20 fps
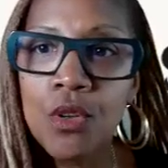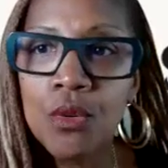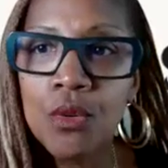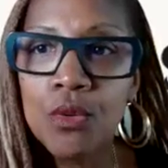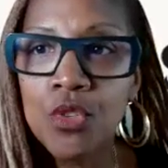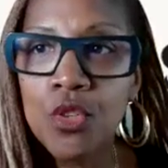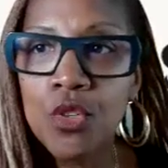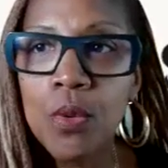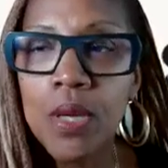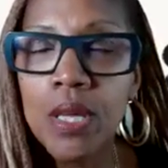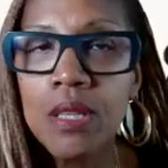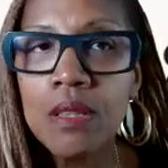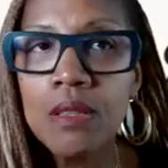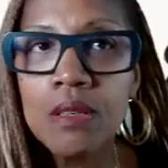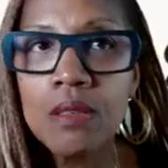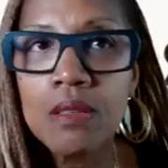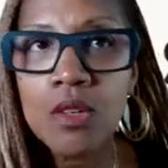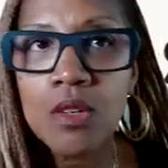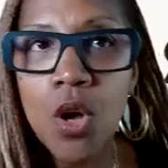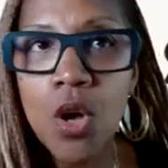So
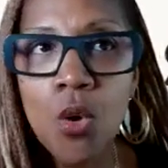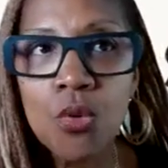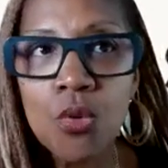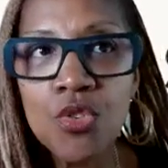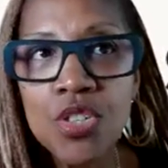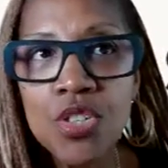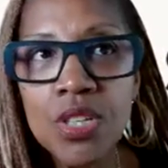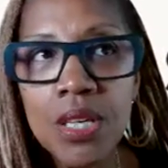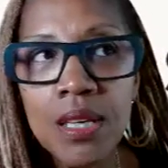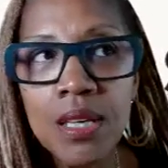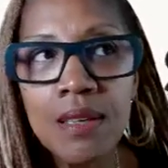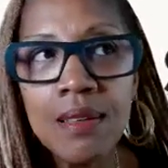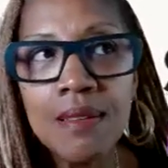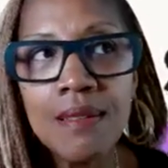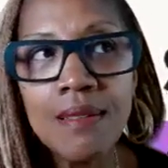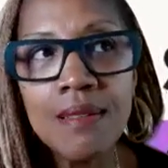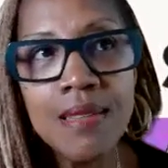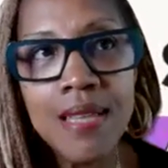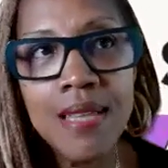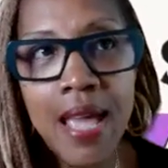doing this
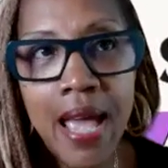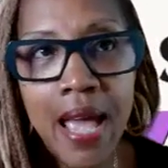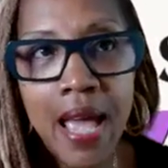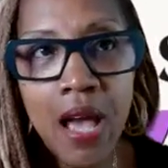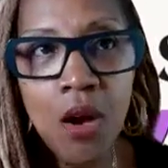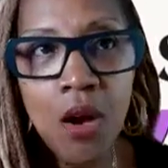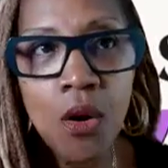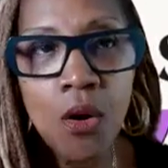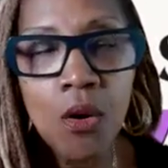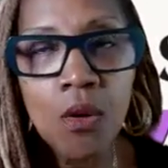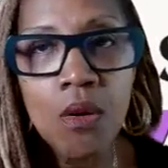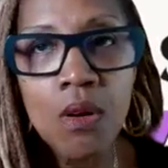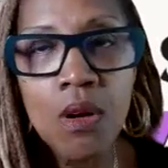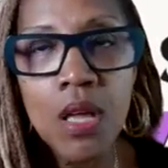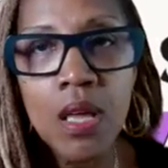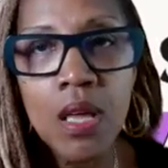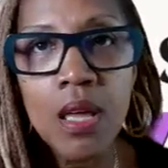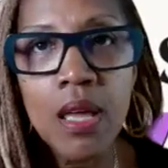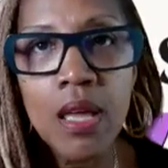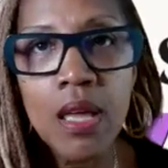coaching
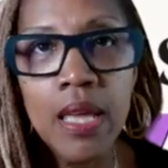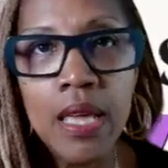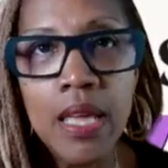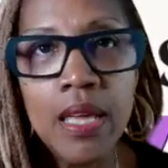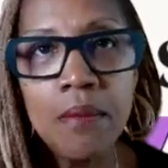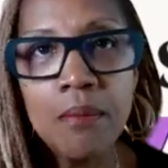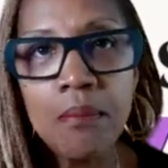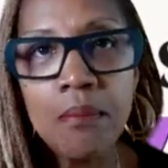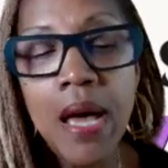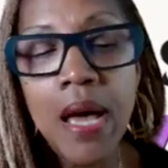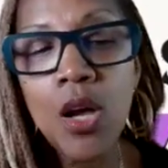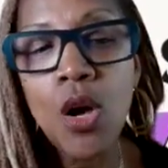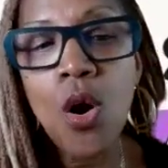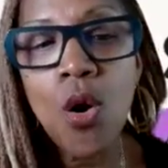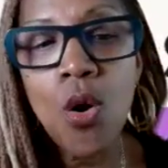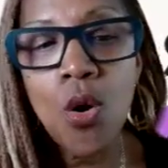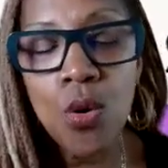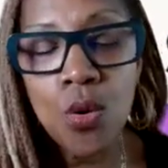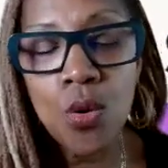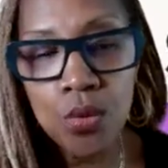now in my
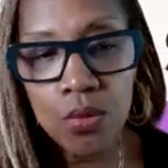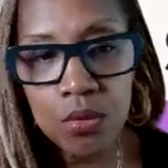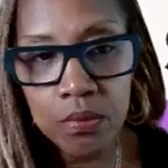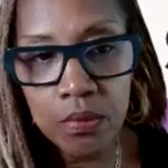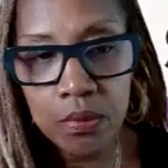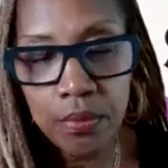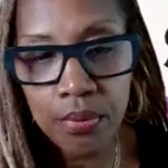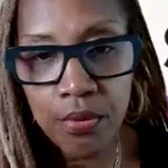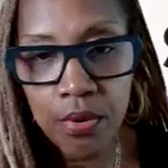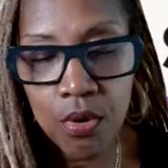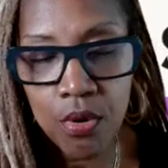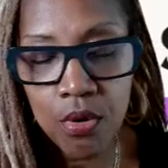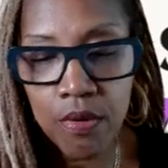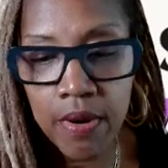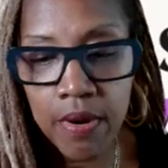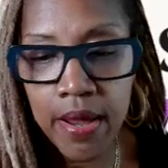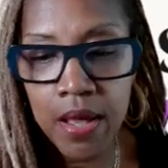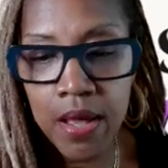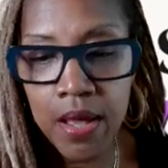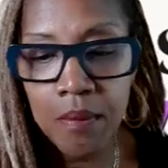own
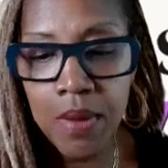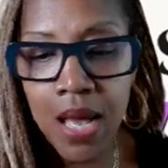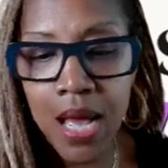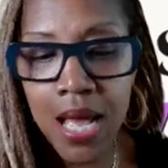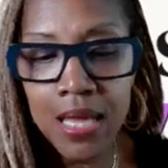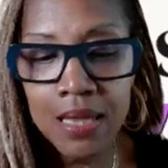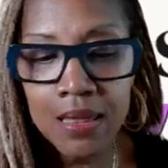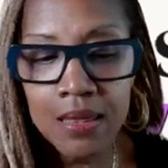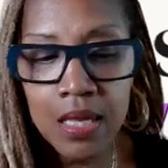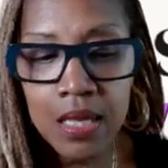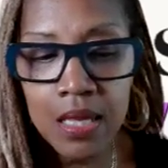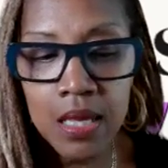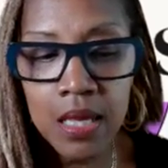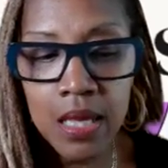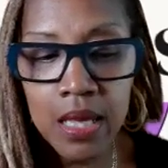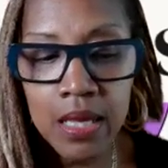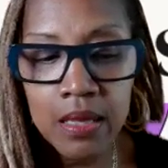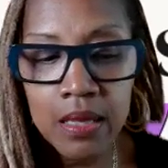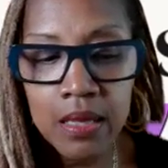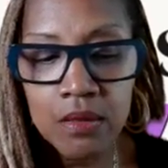program, I
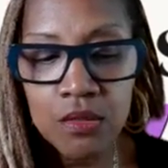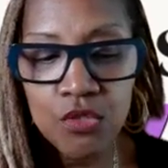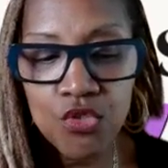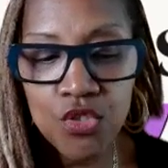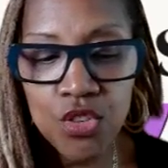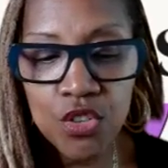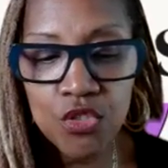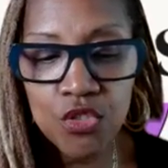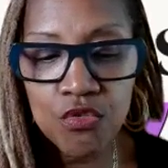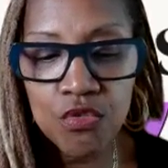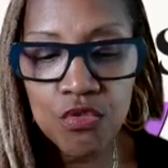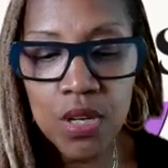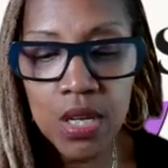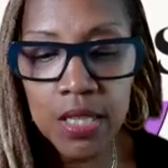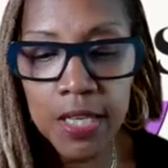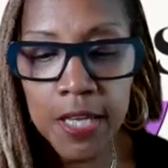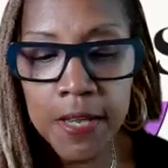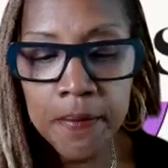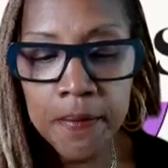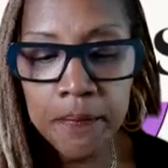think is
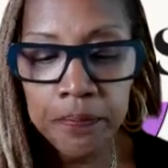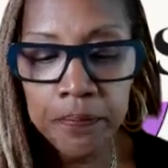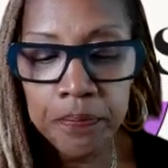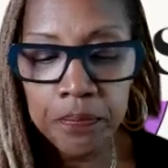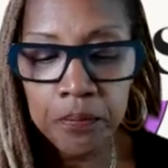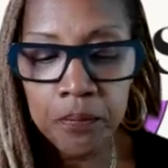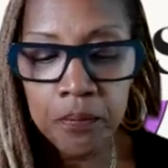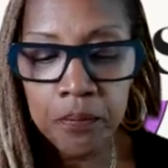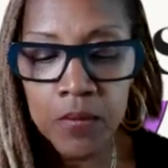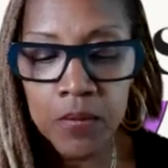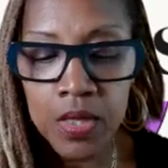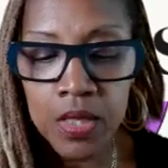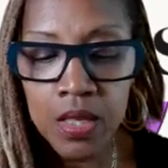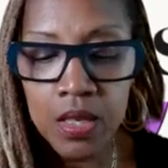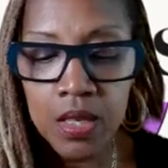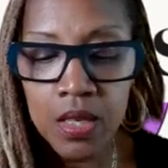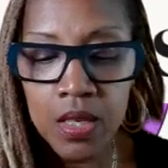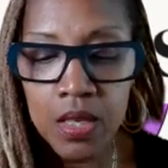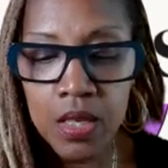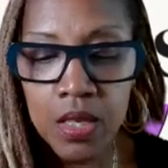really
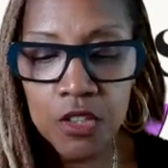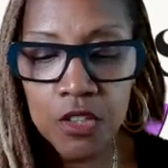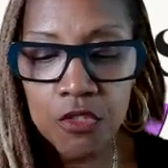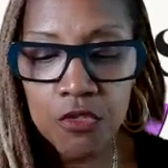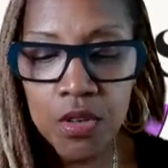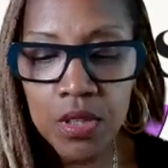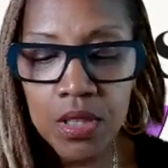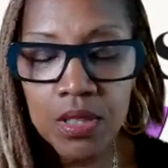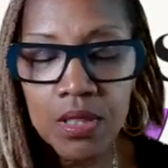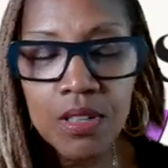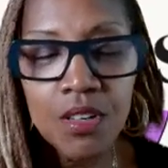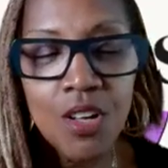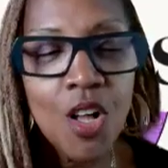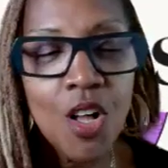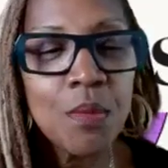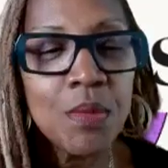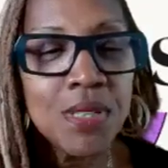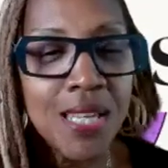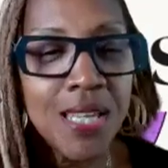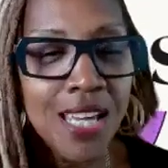the
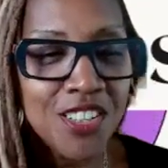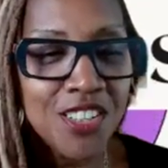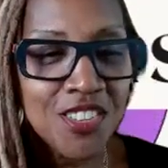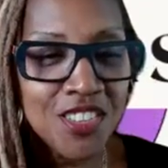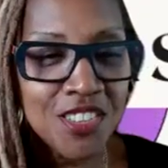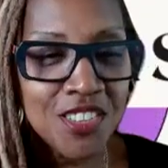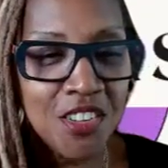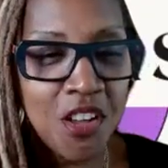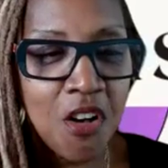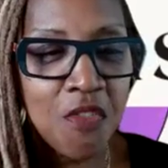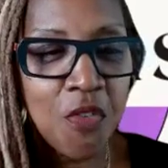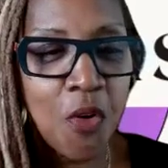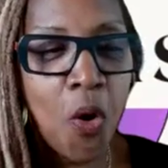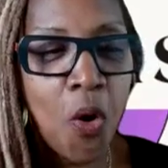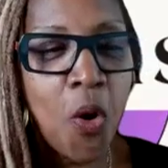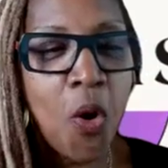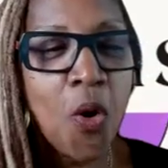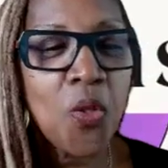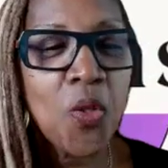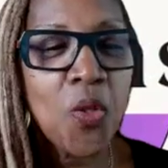culmination of
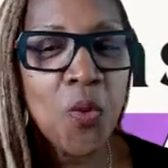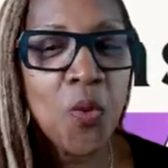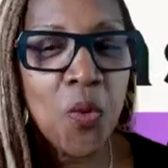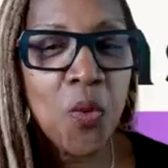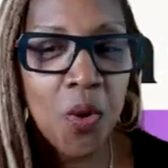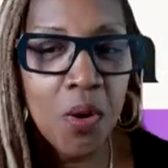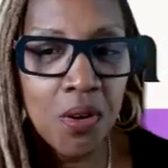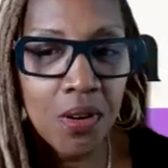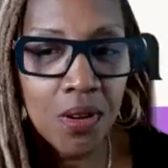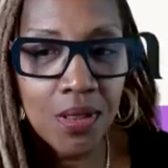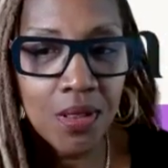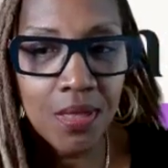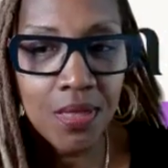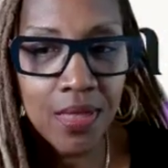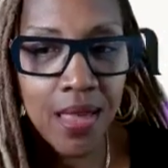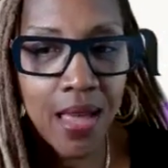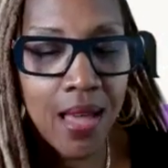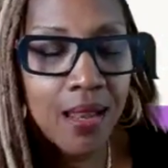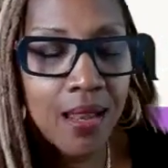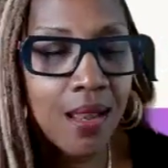all the work
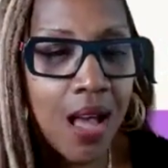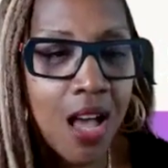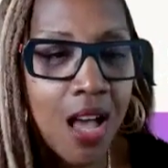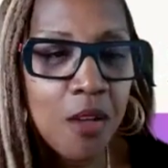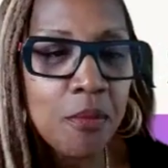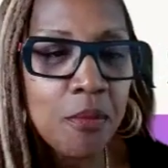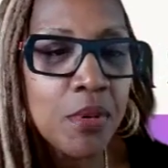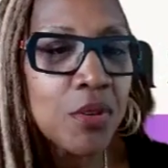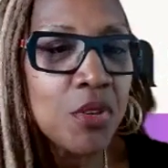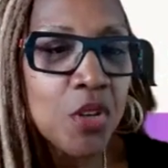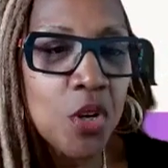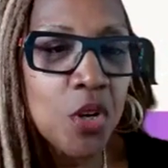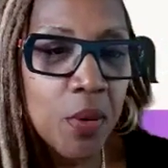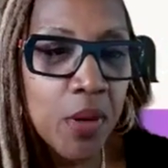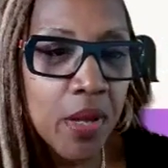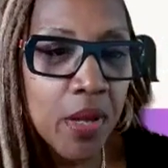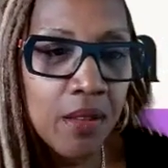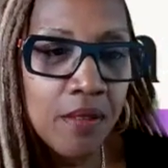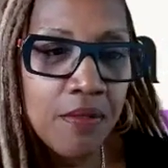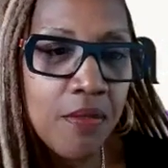that I've been
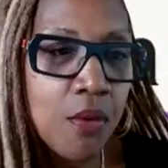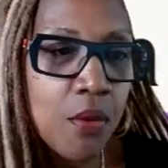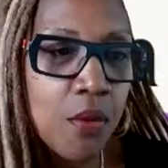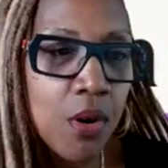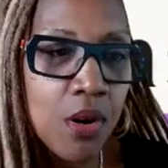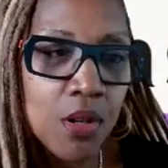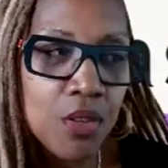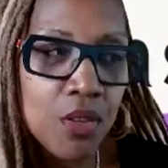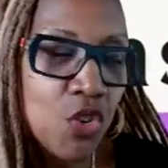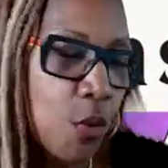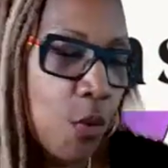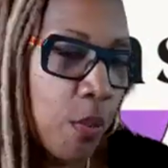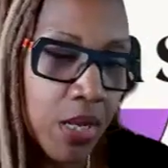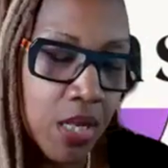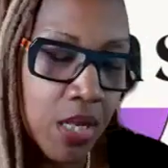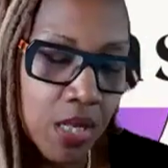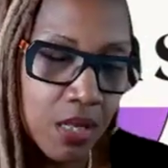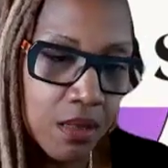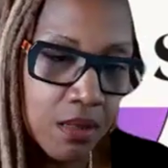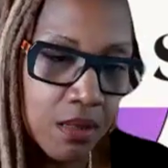doing for so
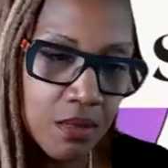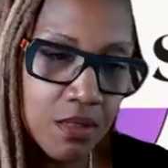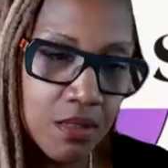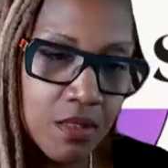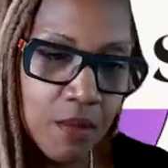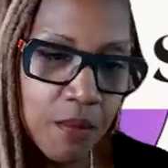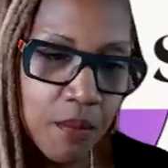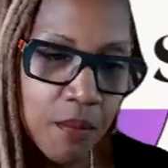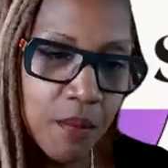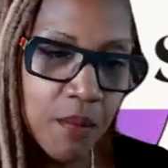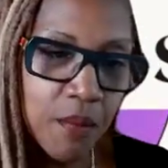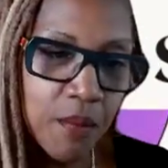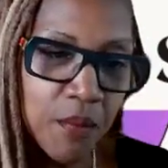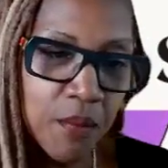many years.